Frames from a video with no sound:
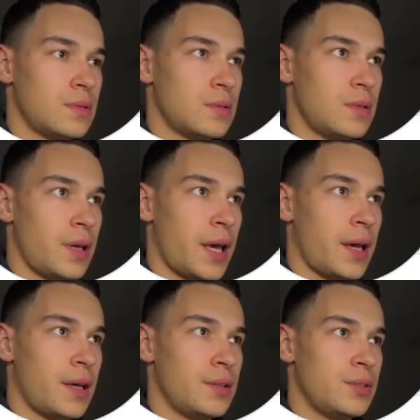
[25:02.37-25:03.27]

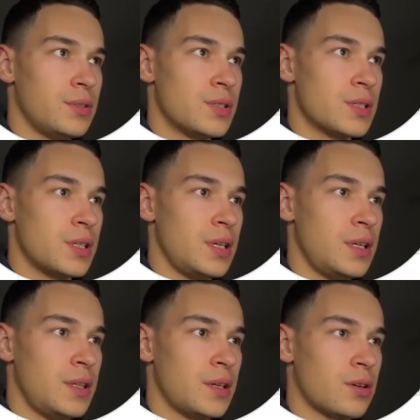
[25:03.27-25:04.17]
And you see
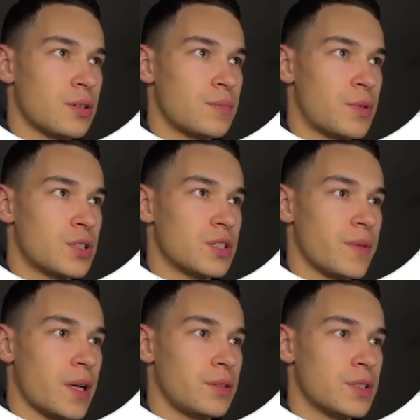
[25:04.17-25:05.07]
the current purchase
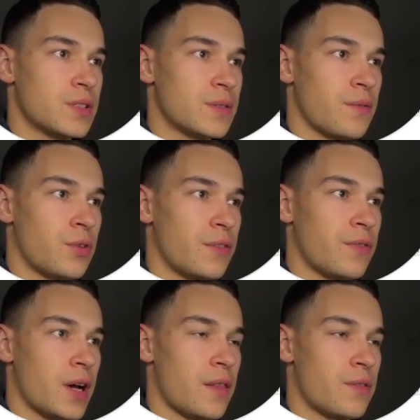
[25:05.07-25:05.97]
value is
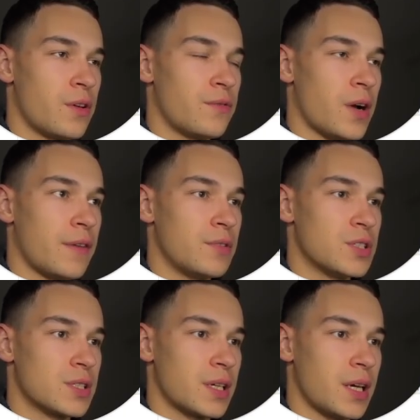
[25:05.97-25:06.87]
35, which
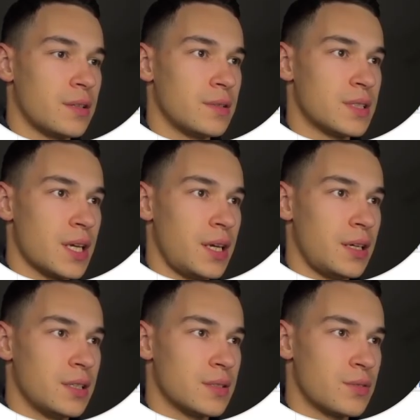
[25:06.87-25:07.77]
is again saying
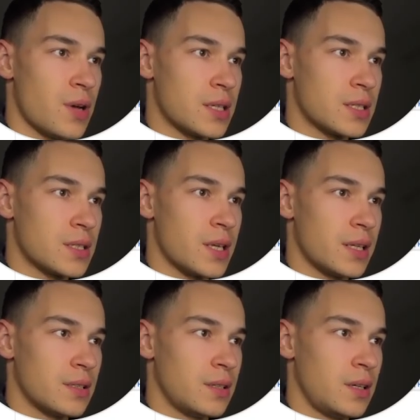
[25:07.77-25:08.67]
is to us is that
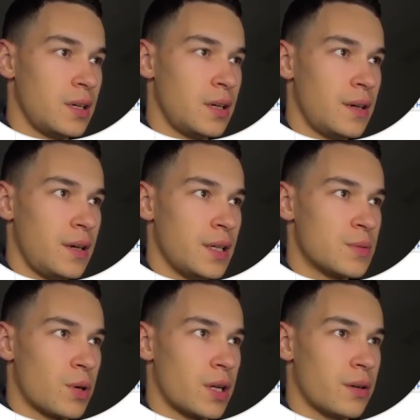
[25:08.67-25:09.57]
it's
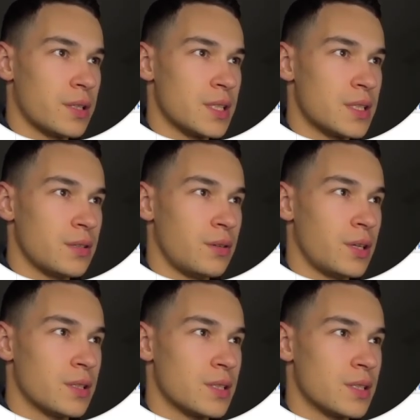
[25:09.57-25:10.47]
working on existing
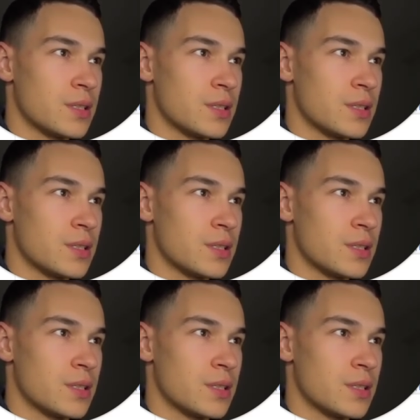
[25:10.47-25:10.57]
audiences.